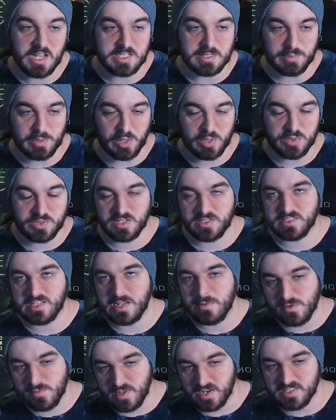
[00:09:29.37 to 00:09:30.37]
as opposed to the
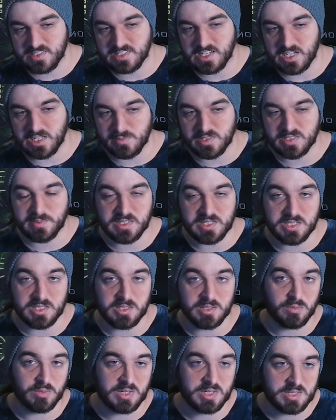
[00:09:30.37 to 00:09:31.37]
same amount of stamina spent in
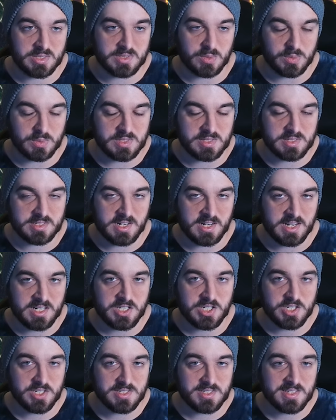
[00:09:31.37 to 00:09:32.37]
the resource
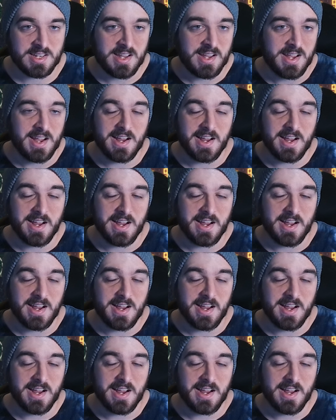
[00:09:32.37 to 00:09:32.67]
stages,